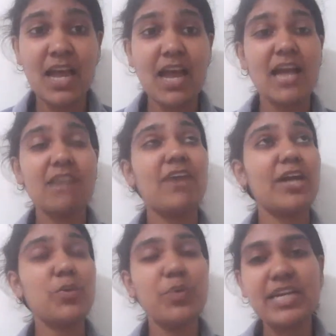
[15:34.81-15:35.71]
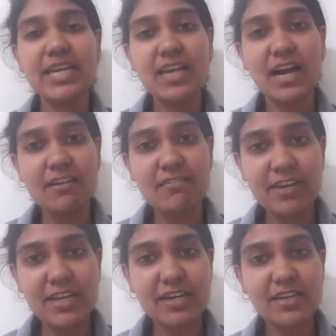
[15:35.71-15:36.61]
And why do we need
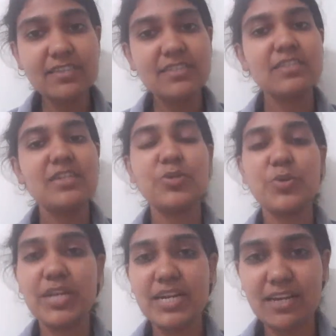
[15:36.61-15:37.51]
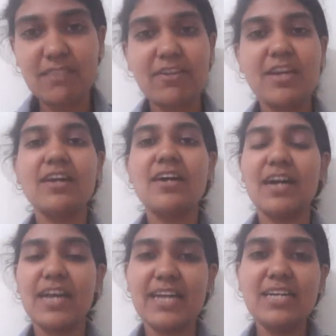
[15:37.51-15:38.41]
Anvayaha? You need Anvayaha
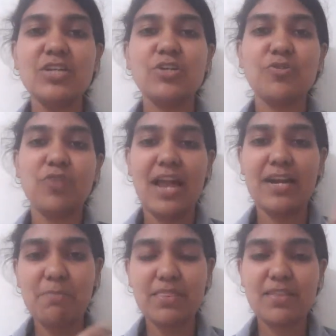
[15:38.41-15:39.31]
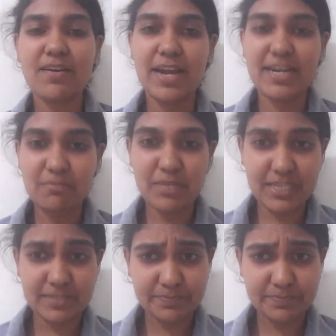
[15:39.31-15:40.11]
again to land up in the right meaning.